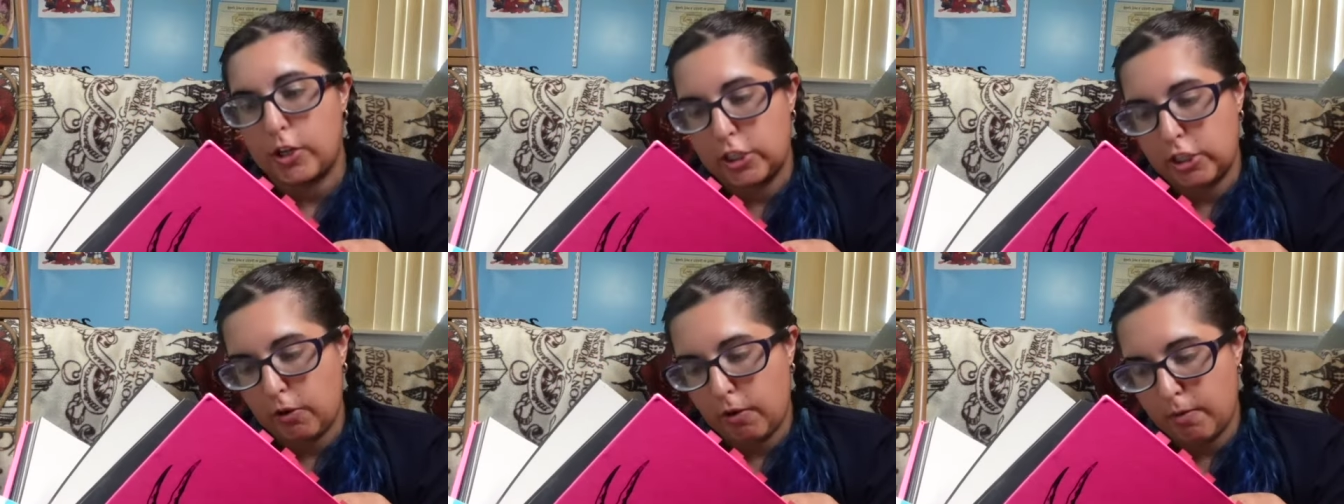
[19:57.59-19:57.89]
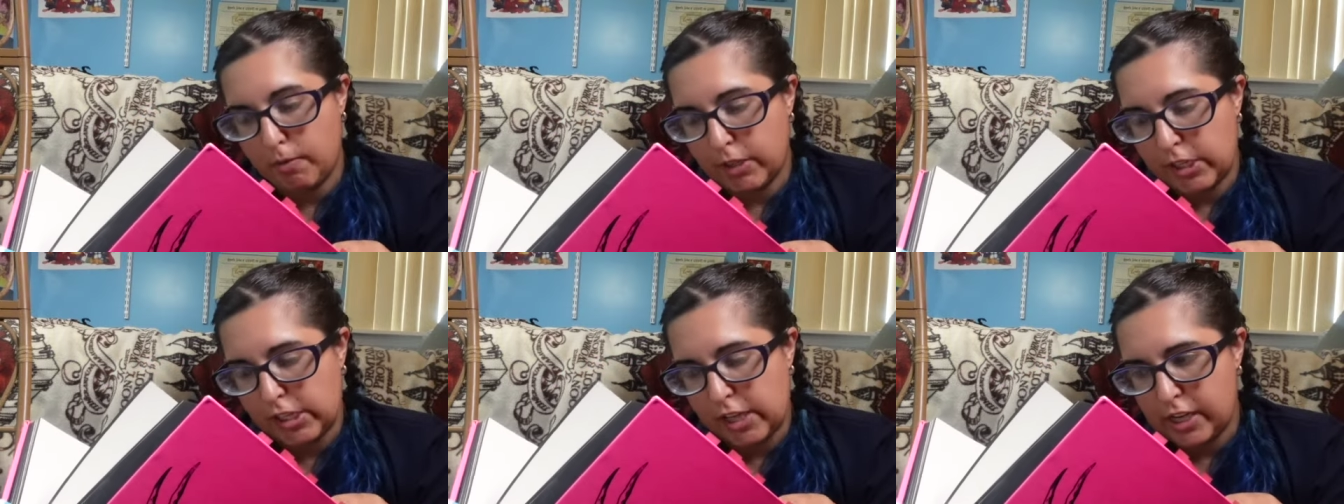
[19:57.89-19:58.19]
So
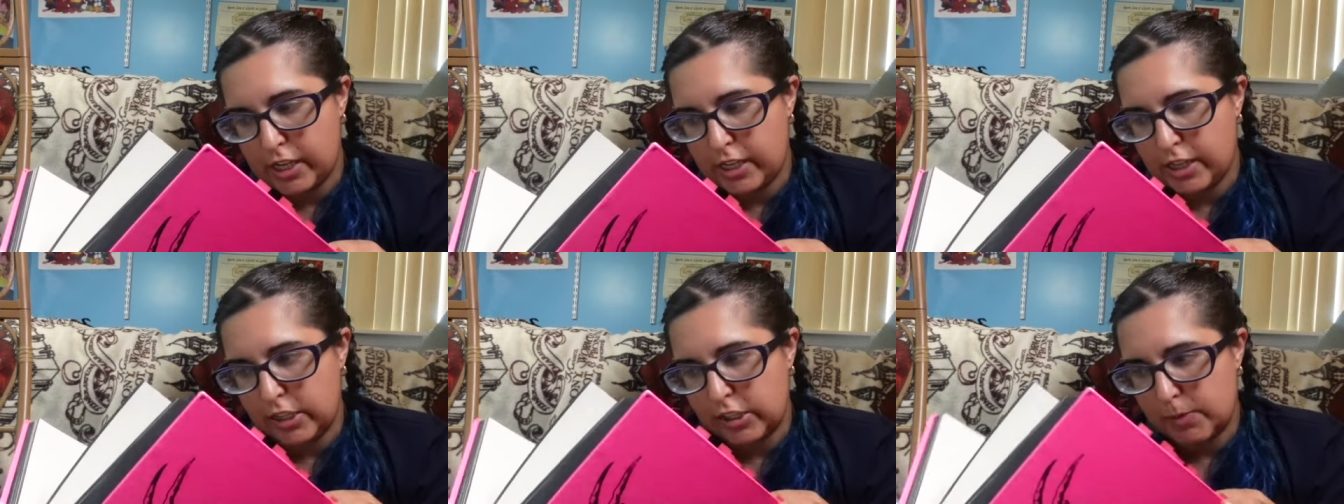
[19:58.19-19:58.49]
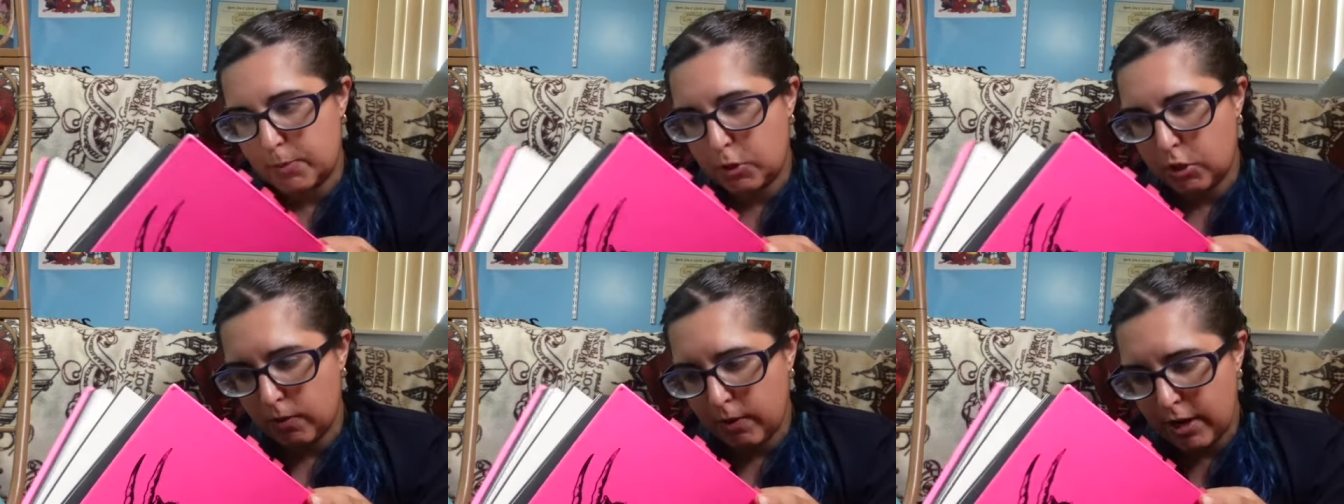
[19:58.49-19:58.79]
I'm really liking this.
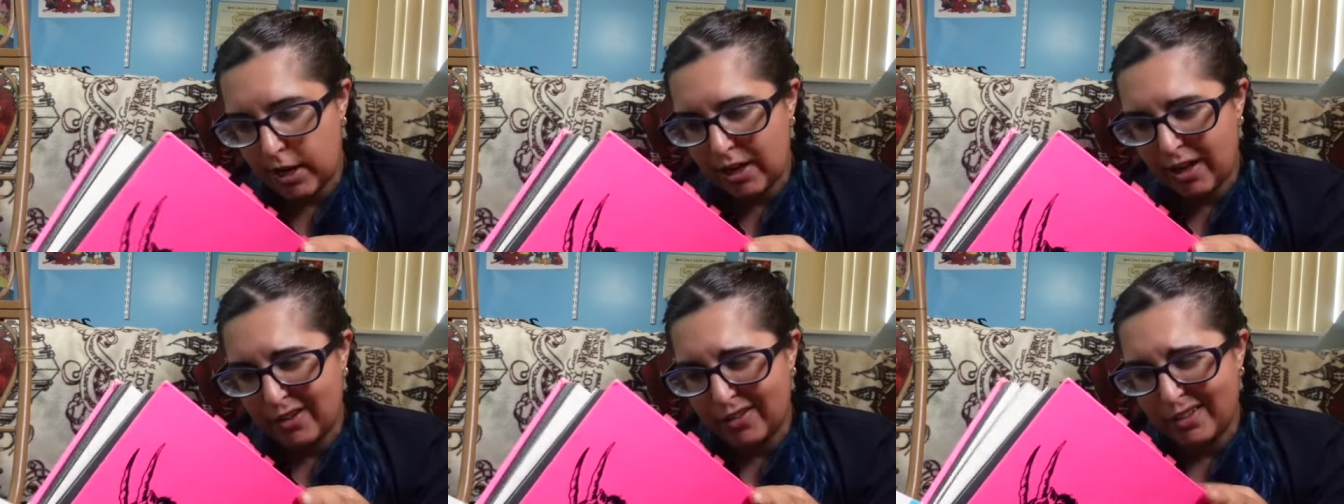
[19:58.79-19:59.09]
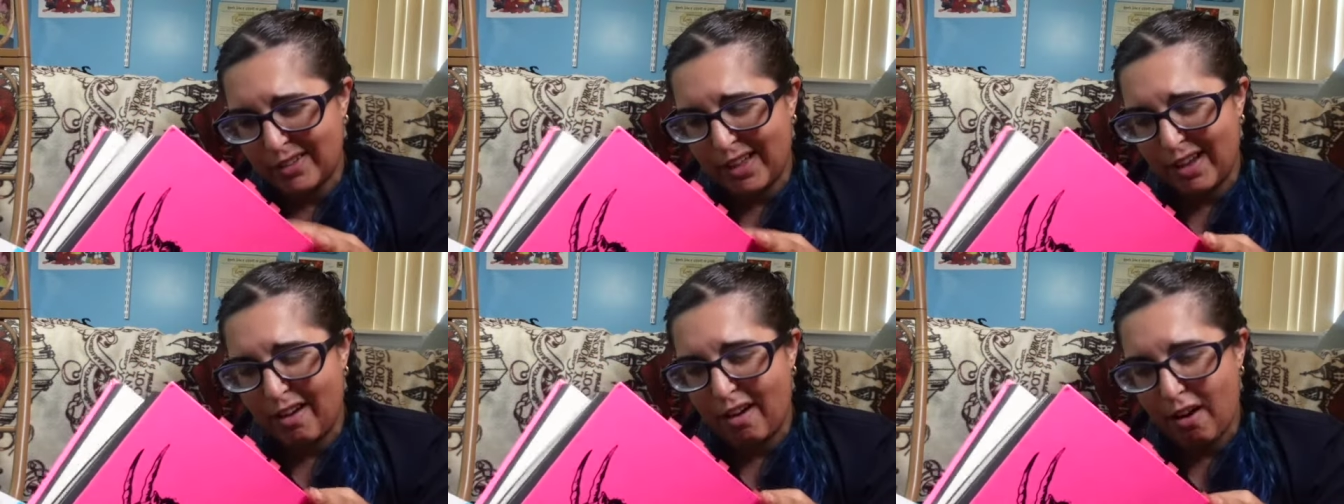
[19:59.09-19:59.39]
I'm going to read another, like,